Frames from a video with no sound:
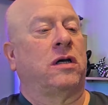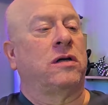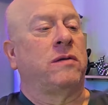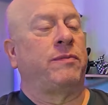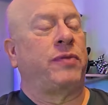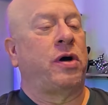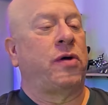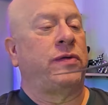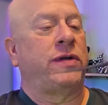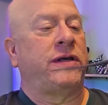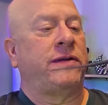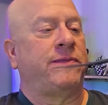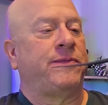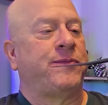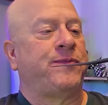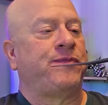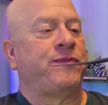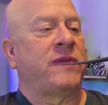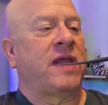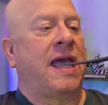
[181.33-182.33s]
component,
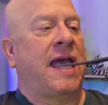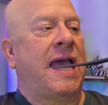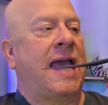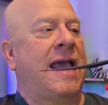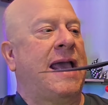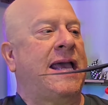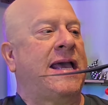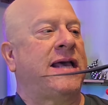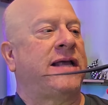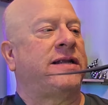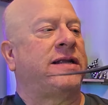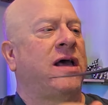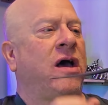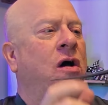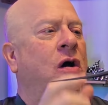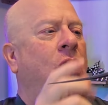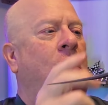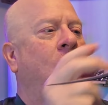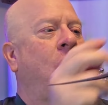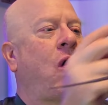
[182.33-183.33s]
and
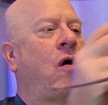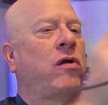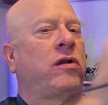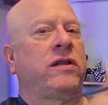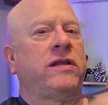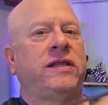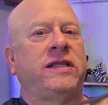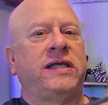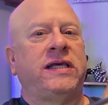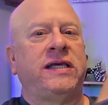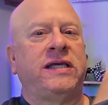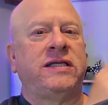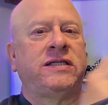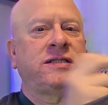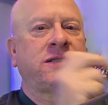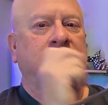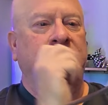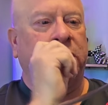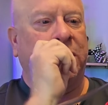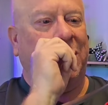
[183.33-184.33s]
all of
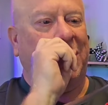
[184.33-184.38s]
these